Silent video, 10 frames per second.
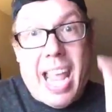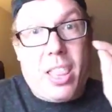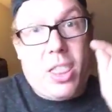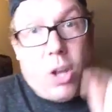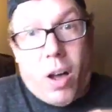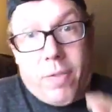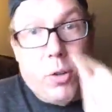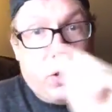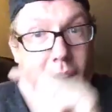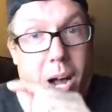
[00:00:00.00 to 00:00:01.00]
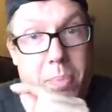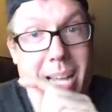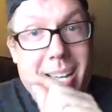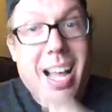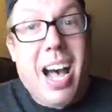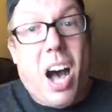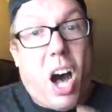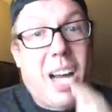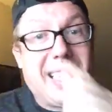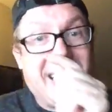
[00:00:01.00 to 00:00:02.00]
a thoughtful comment
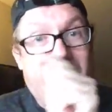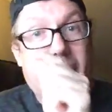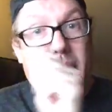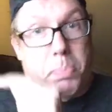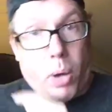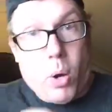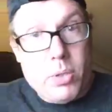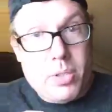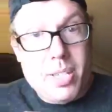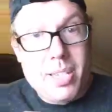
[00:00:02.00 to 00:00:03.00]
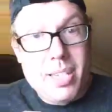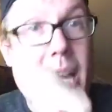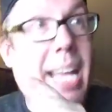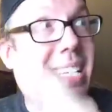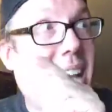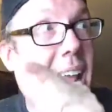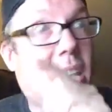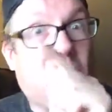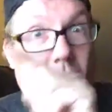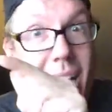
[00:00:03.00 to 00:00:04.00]
on Dan's post and
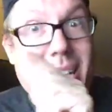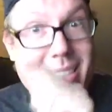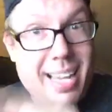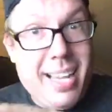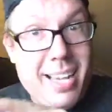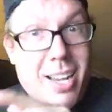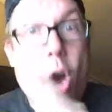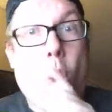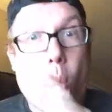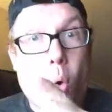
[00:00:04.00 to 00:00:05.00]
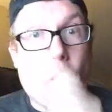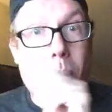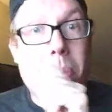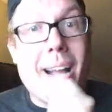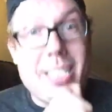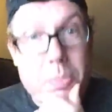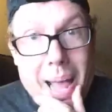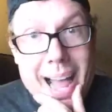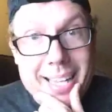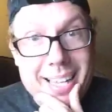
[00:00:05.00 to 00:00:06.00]
Dan likes it or replies
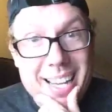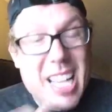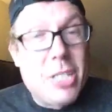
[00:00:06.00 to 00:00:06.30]
back,